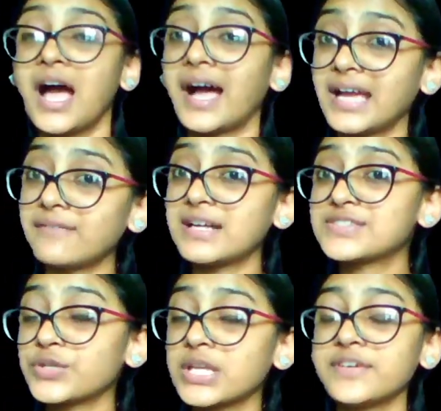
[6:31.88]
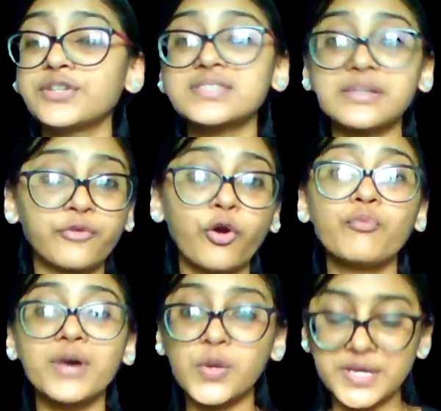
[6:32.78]
I have also given you some
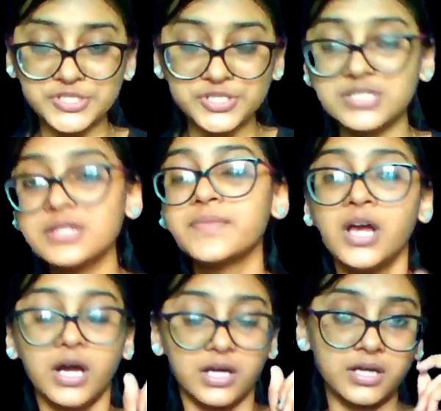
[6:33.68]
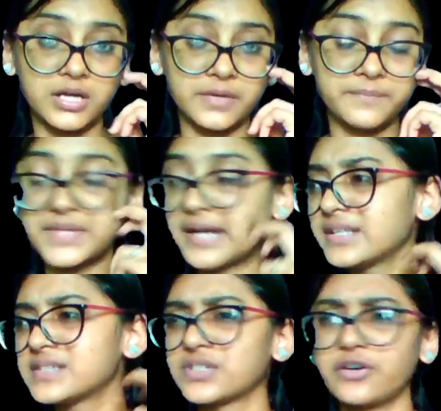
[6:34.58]
homework question that
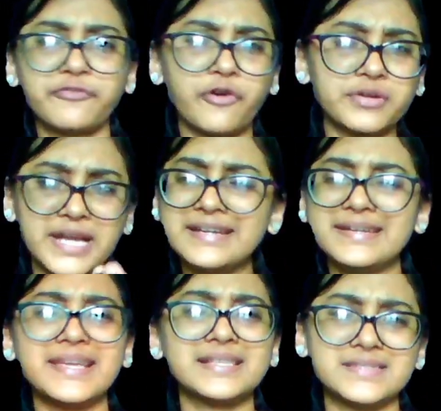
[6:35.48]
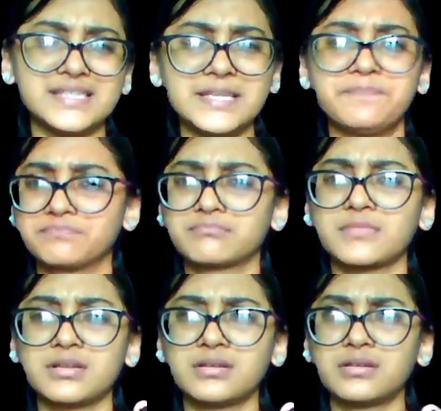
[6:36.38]
is for NTSE,
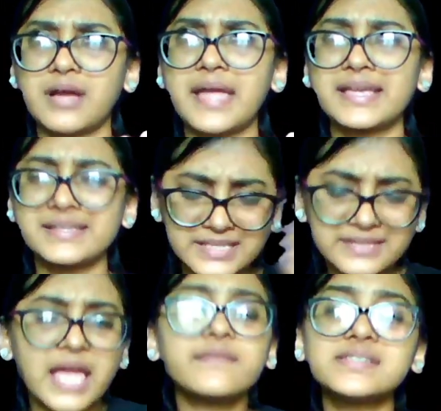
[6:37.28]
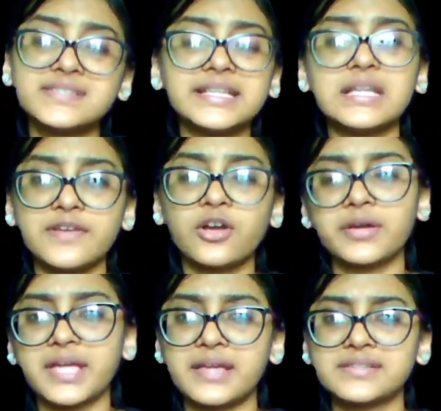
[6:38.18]
I guess in diversity living
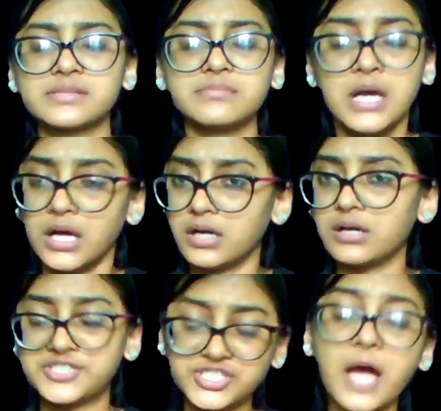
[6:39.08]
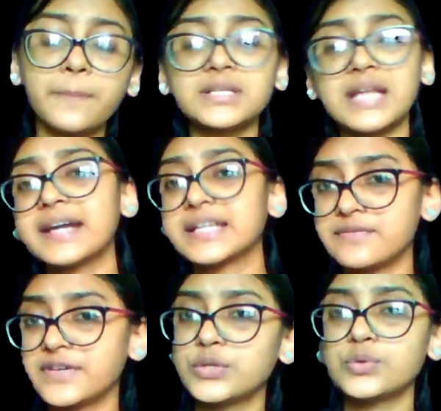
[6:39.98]
organism chapter. I had
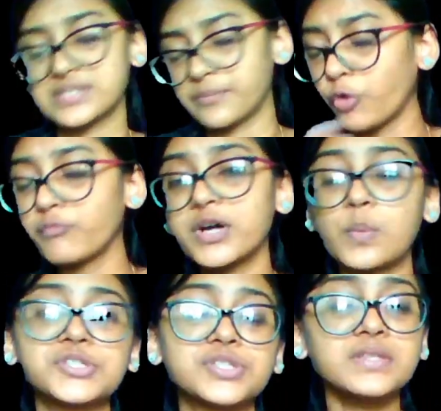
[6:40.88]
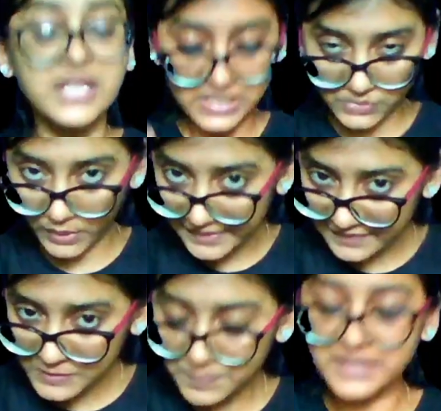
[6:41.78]
given you some homework question. So in
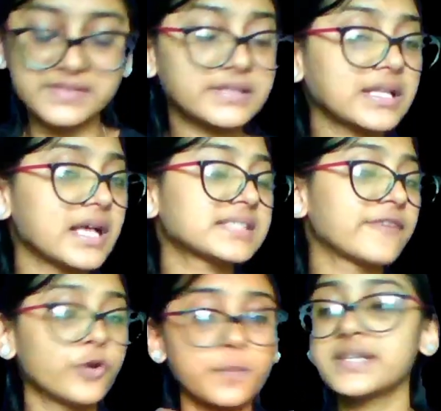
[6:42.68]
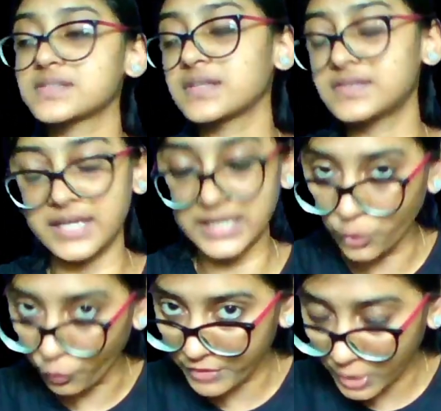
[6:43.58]
this present class I won't be discussing any
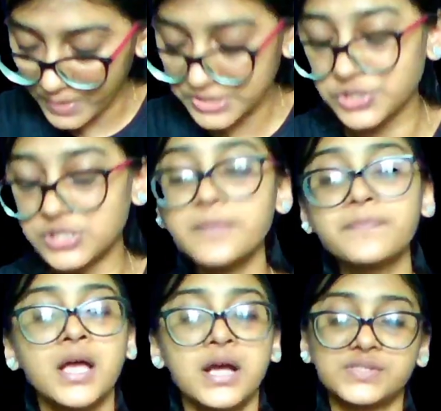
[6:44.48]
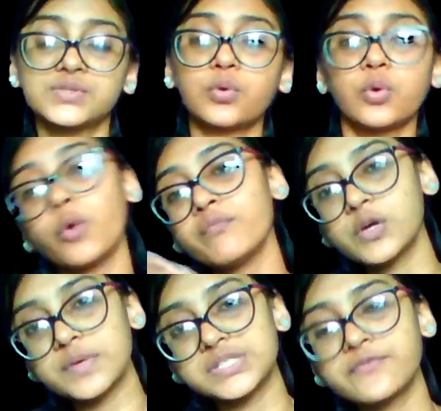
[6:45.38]
homework question. So
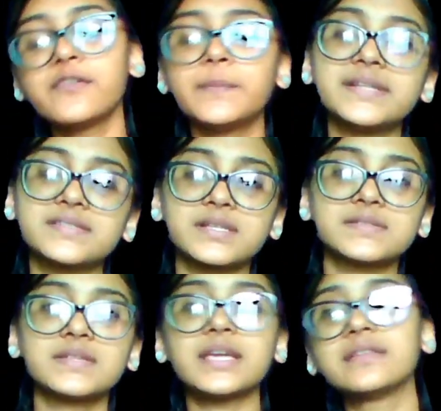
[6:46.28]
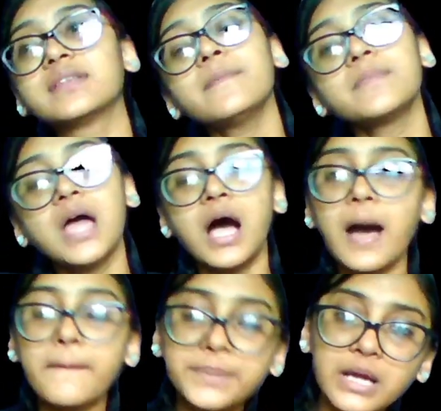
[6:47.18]
homework question we will be discussing in the
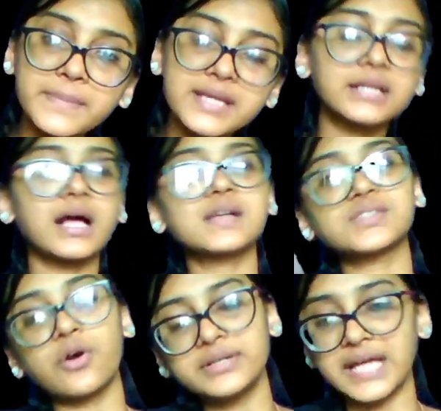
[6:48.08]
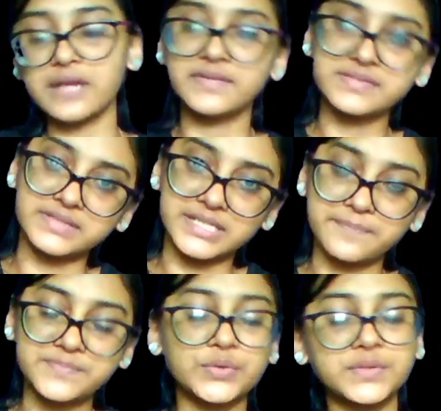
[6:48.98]
upcoming class on
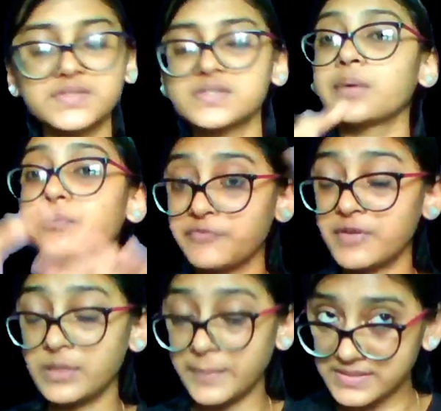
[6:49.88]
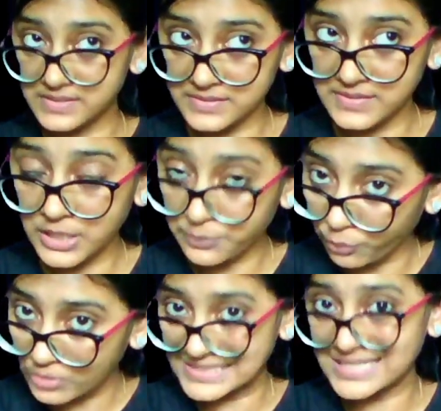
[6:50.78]
diversity. So this is we will be discussing a
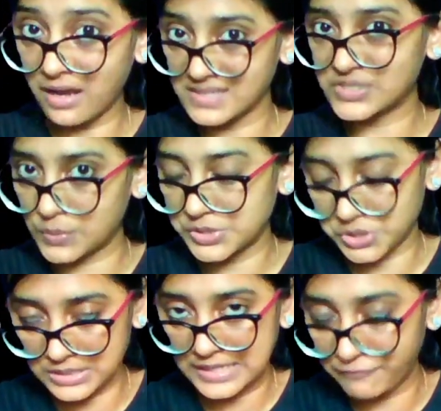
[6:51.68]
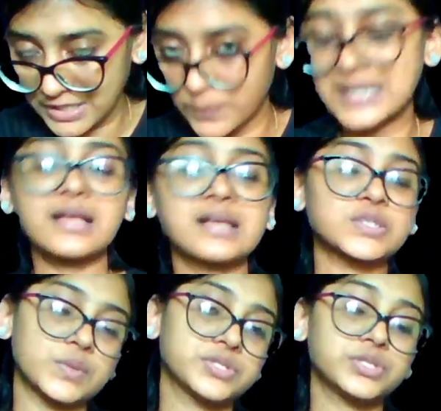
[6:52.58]
mostly asked question, like frequently
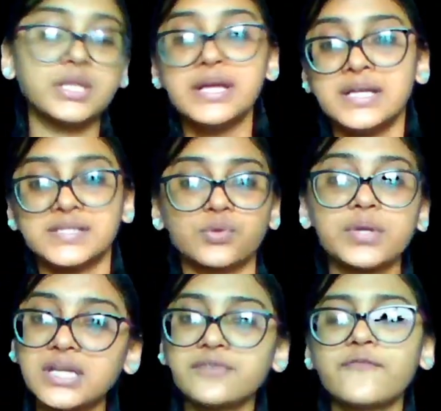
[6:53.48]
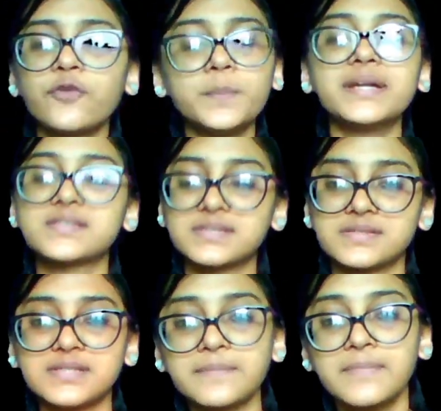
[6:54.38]
asked question. So here we won't be
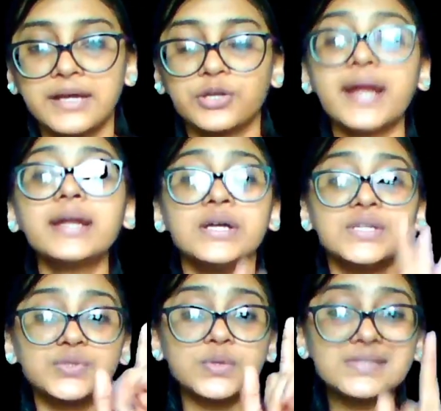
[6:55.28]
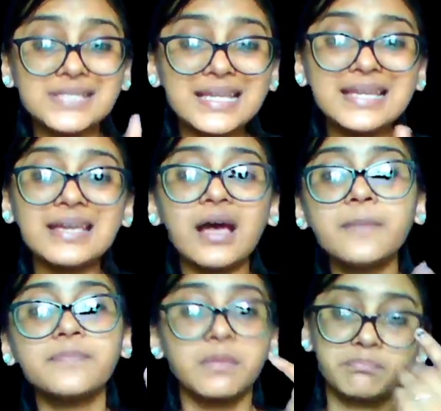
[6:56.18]
discussing, right? So
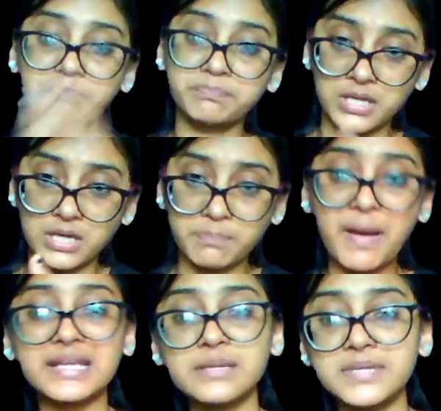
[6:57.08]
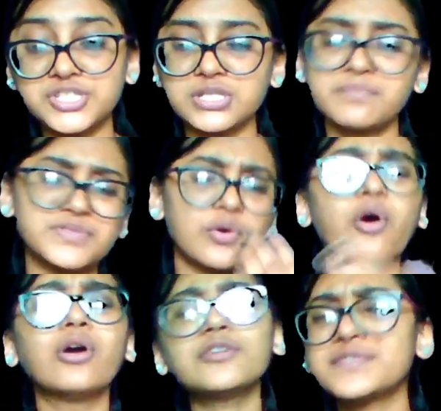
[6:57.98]
cilia, paramecium, so
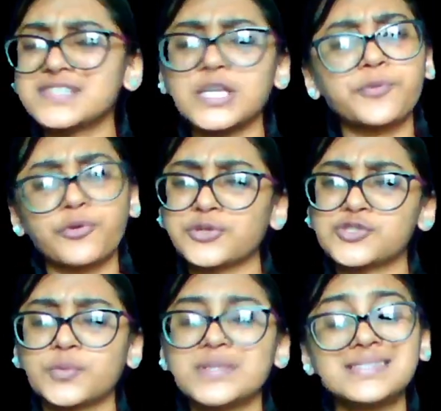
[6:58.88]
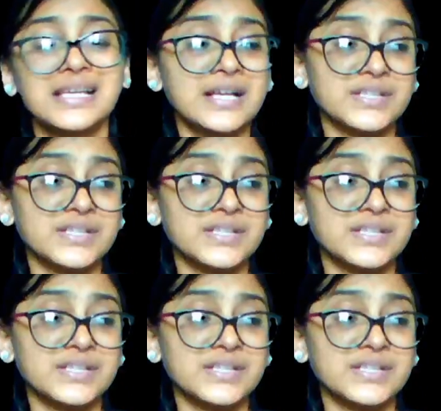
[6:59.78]
all of these are protozoans.